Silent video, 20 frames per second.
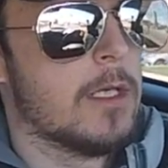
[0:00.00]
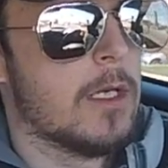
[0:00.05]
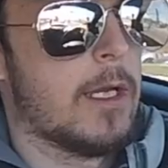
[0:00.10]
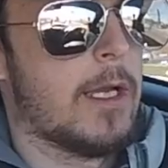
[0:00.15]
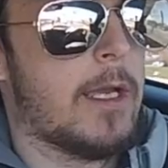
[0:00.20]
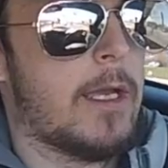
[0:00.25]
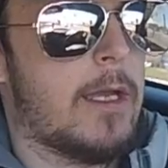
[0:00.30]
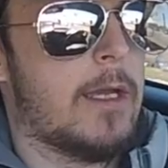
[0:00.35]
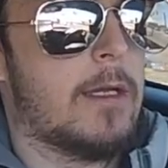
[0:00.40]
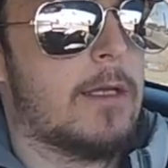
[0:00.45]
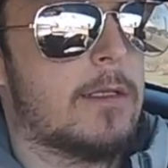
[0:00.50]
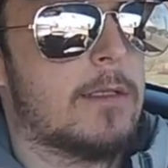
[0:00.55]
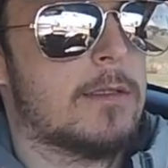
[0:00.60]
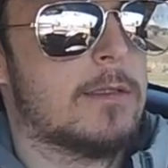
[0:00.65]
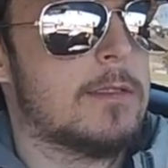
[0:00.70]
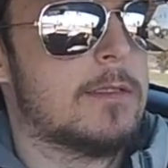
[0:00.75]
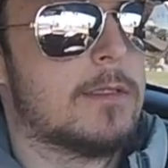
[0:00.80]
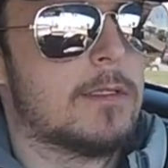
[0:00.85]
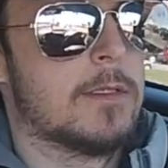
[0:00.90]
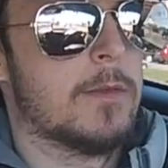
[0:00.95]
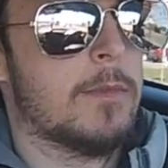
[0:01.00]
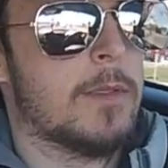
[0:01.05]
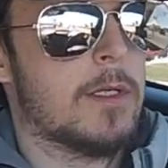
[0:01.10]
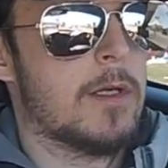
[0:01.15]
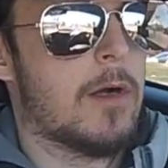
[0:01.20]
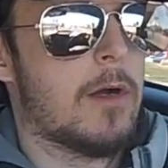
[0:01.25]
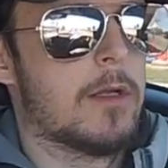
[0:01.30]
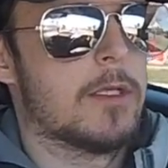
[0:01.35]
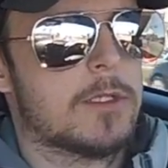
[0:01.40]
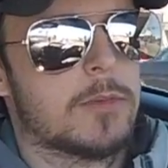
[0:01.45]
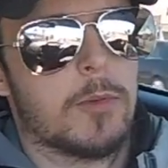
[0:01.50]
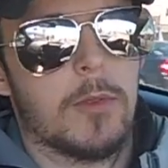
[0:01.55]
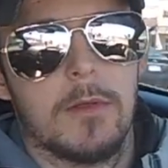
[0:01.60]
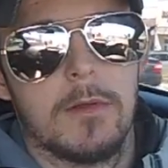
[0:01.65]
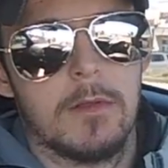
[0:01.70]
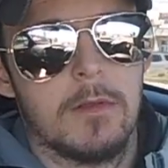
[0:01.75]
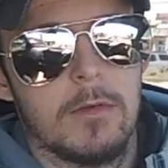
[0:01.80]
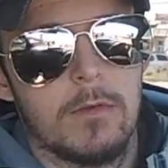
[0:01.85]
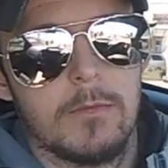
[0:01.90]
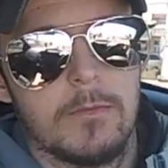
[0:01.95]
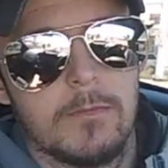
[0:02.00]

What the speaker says: And to be honest with you,